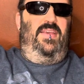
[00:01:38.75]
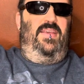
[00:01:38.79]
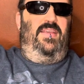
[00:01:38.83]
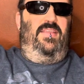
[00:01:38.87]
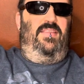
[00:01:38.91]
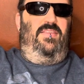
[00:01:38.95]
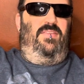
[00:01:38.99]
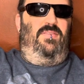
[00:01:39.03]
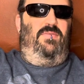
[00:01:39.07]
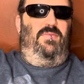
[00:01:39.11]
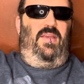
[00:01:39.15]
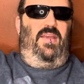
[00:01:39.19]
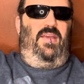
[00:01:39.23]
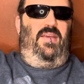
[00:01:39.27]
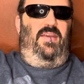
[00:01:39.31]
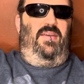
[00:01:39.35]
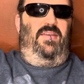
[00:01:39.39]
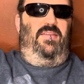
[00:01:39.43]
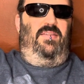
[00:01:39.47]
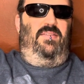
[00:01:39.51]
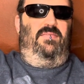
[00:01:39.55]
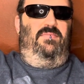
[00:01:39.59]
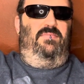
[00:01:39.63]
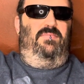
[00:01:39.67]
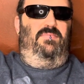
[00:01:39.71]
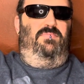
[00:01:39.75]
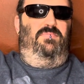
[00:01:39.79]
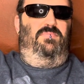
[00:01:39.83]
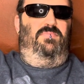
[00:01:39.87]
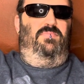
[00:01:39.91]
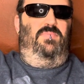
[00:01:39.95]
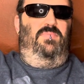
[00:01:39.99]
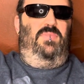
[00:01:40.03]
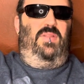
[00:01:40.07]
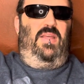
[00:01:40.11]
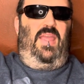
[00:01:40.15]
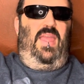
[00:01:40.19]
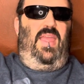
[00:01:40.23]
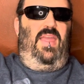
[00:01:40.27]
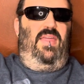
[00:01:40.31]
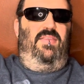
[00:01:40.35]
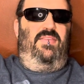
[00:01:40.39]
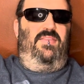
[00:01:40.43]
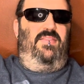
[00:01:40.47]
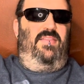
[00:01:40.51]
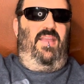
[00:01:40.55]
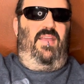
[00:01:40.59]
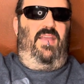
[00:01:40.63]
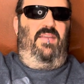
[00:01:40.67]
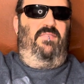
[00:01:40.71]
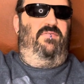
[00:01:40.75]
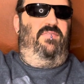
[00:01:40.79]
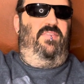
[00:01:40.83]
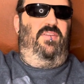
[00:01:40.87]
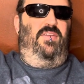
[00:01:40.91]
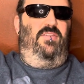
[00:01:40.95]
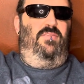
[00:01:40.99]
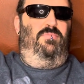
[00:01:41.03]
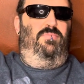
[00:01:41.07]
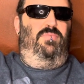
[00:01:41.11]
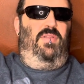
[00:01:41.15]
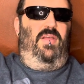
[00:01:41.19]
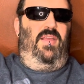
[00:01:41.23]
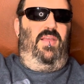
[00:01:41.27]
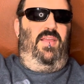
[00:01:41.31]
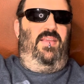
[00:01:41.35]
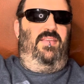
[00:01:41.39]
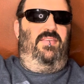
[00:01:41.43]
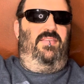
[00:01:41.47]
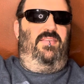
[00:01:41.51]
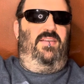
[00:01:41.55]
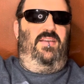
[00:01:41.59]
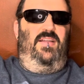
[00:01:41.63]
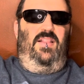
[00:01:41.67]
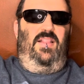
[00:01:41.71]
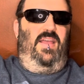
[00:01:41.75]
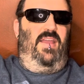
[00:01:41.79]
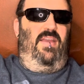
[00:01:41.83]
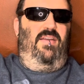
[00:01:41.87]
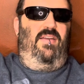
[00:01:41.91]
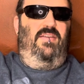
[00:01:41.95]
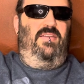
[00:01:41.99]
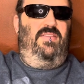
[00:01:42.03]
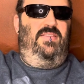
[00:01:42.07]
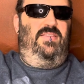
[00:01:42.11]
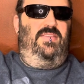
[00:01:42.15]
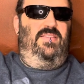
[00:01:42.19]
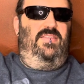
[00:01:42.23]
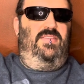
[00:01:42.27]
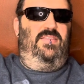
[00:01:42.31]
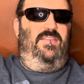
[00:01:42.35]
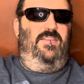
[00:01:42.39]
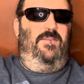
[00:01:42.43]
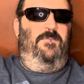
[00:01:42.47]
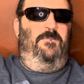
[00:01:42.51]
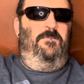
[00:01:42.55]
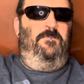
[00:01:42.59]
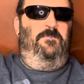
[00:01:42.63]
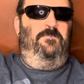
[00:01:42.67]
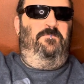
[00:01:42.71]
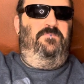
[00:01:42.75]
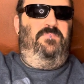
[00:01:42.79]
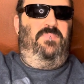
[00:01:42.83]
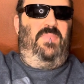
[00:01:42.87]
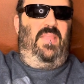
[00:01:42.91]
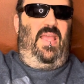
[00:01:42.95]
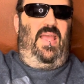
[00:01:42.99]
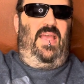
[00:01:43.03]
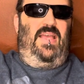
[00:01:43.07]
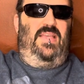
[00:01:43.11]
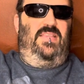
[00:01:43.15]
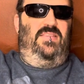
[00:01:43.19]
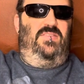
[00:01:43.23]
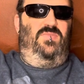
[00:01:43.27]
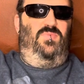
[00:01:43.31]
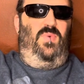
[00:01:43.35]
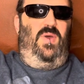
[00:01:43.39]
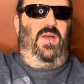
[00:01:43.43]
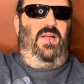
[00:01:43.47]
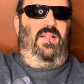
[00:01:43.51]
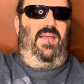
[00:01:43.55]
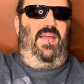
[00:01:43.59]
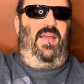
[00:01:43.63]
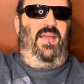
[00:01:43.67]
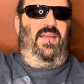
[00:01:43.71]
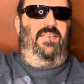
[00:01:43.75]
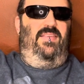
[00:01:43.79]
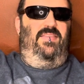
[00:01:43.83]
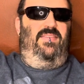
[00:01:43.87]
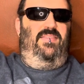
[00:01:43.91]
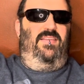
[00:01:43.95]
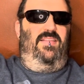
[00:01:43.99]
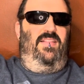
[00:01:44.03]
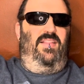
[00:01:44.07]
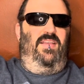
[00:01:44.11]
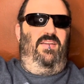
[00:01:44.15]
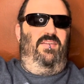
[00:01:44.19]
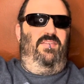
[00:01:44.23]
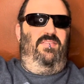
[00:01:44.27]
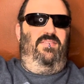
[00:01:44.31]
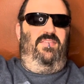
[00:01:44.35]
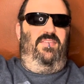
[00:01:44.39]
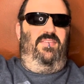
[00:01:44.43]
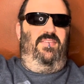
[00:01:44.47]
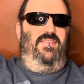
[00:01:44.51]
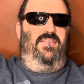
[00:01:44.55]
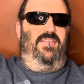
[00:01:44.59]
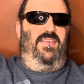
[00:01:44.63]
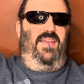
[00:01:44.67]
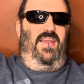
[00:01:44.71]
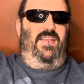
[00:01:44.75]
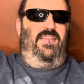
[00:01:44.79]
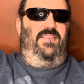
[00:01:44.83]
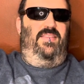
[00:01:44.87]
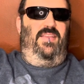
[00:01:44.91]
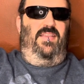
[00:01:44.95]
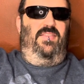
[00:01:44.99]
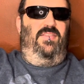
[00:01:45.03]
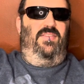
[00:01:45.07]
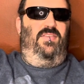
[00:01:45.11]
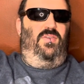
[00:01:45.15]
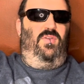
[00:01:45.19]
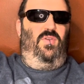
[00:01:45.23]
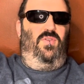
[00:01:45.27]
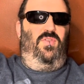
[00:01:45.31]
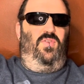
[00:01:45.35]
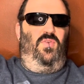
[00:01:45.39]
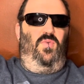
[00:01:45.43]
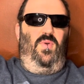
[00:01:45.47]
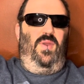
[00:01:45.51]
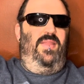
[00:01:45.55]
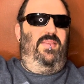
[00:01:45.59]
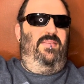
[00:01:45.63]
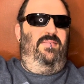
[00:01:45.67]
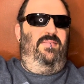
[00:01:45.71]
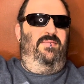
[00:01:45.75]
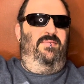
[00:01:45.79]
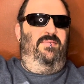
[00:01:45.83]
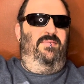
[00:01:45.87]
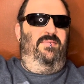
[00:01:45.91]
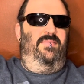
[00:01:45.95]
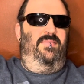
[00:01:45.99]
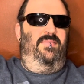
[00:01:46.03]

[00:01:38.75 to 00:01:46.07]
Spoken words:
So, Lakeith Stanfield plays Clarence, as well as Clarence's identical twin,